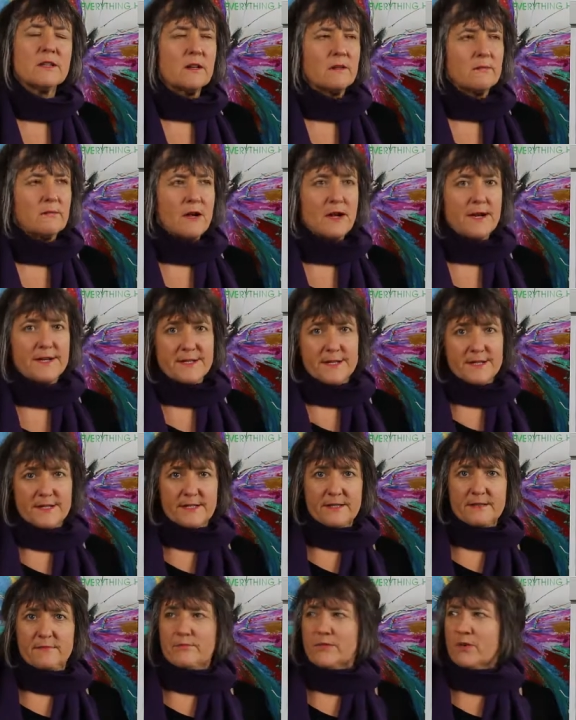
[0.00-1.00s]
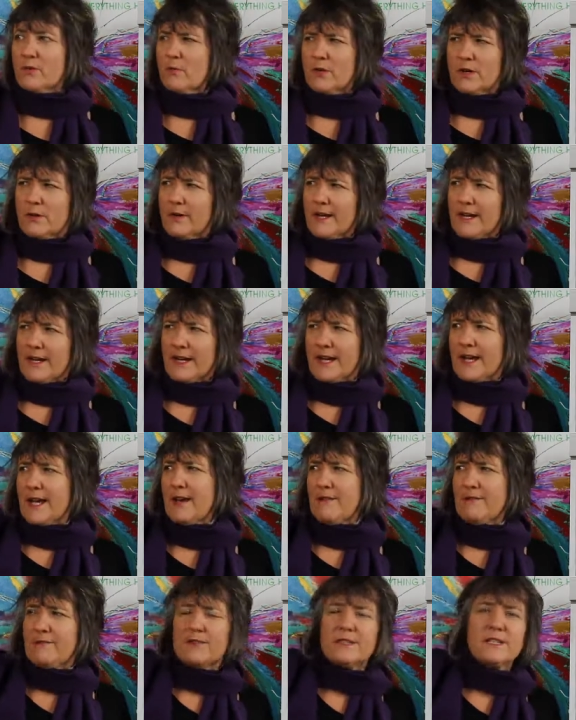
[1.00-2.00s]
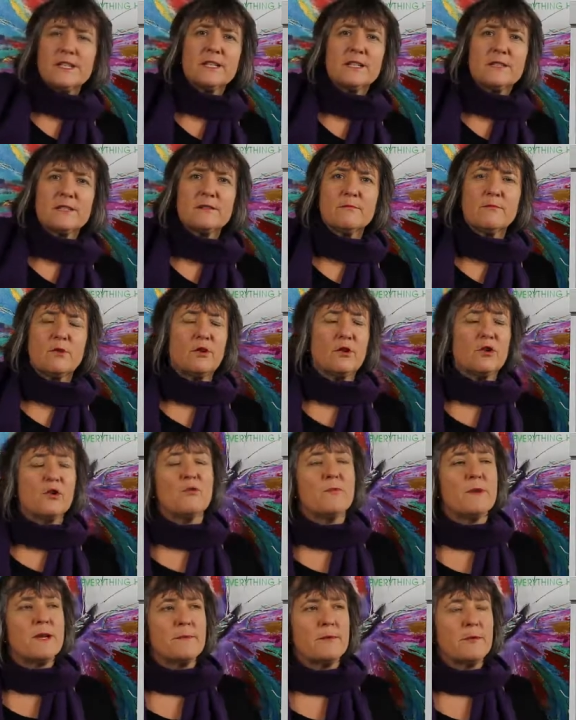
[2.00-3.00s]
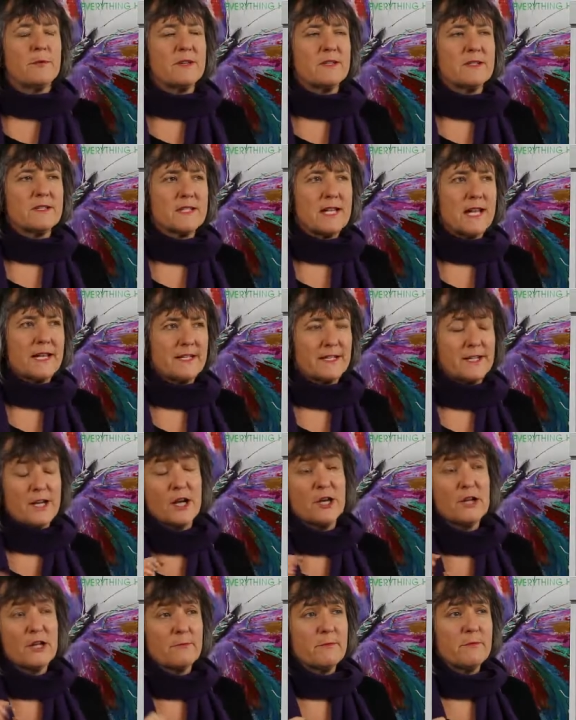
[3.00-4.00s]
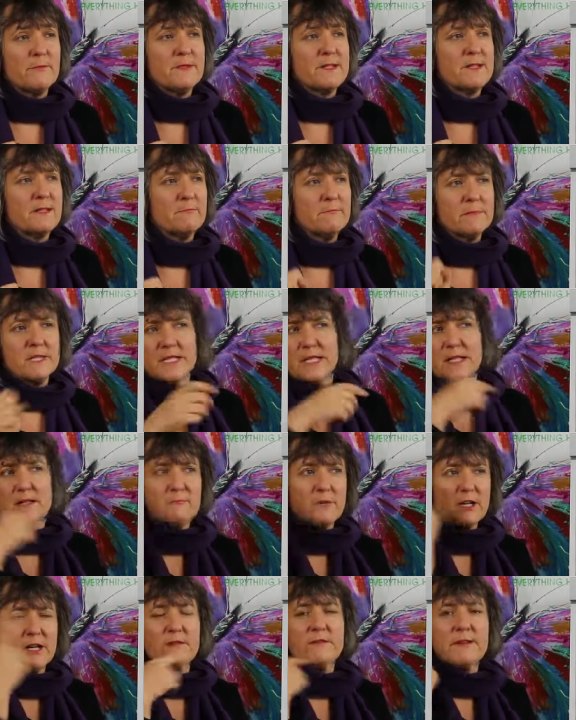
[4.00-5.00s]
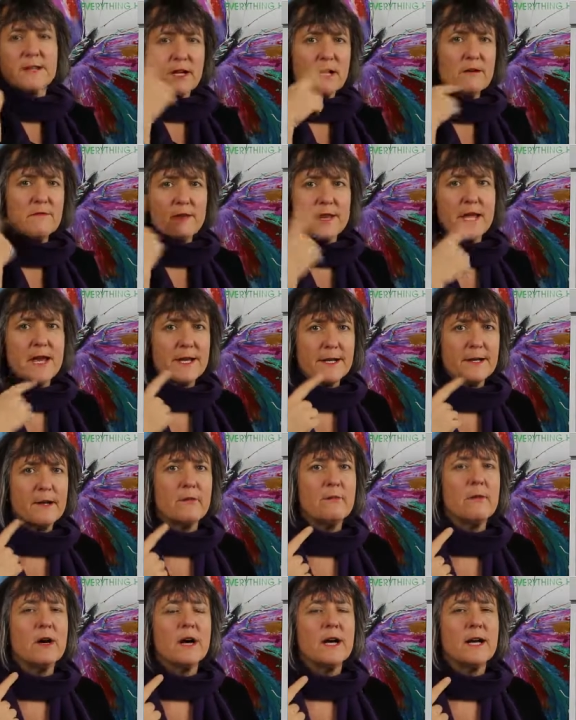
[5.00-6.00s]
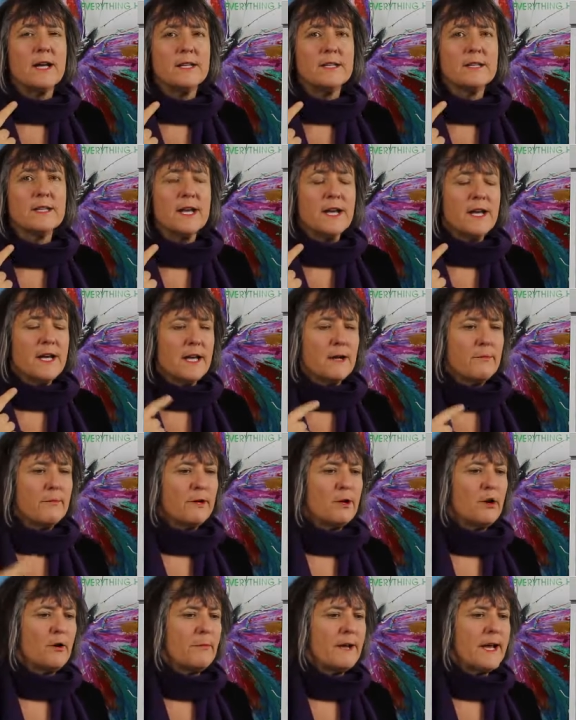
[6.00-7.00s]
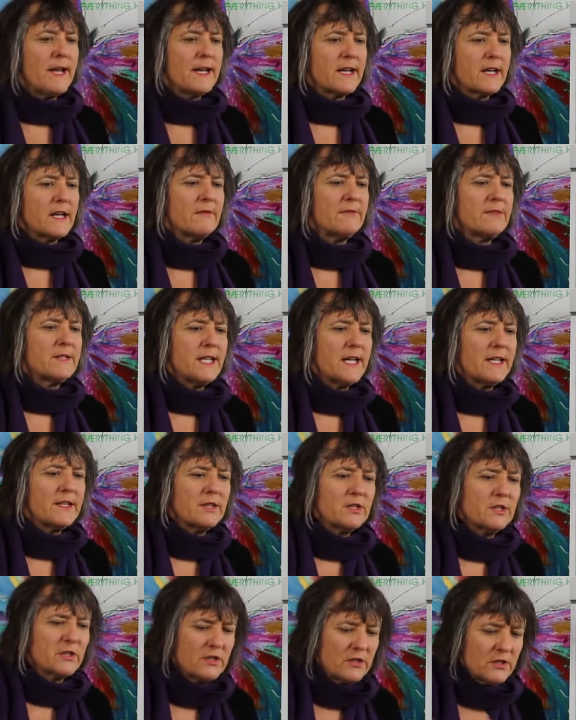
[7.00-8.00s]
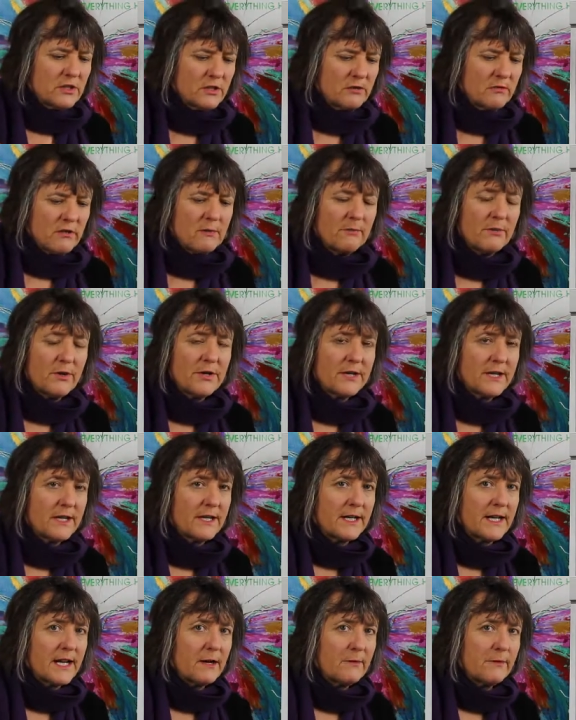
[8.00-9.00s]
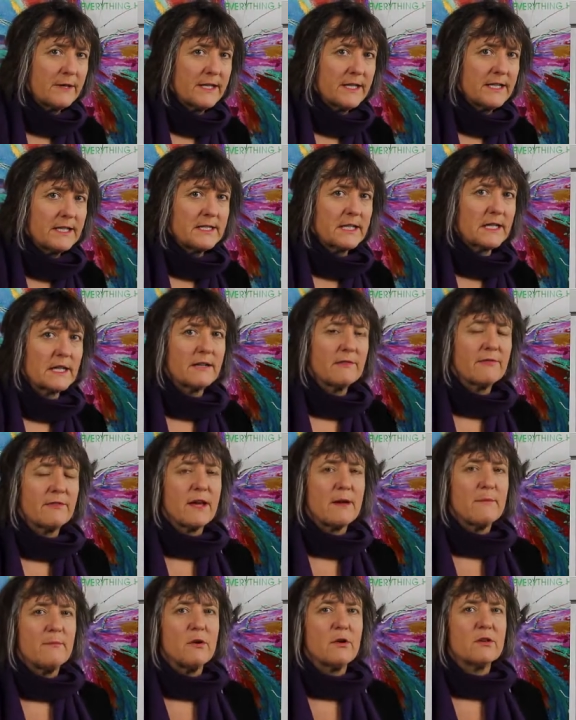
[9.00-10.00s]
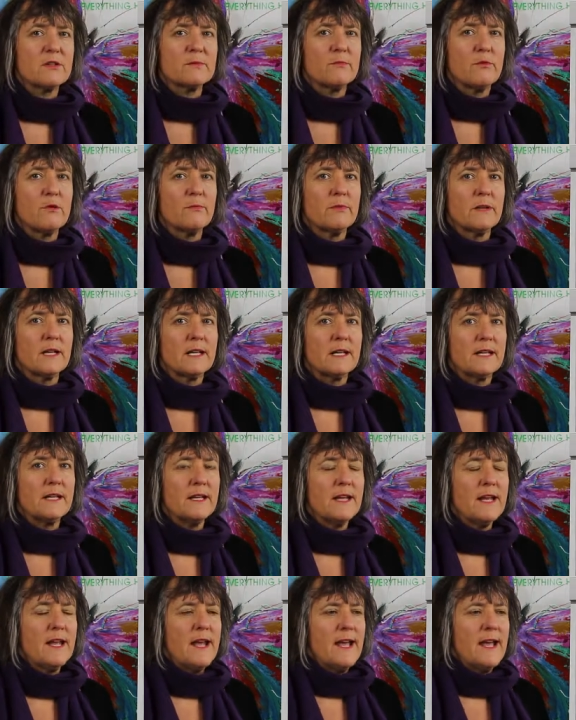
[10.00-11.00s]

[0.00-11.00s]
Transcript: Our mind is, what am I going to have for dinner tomorrow? Or maybe we just had an argument with somebody and we're going over that in our mind and we're not paying enough attention to our body and how we need to lift that box properly.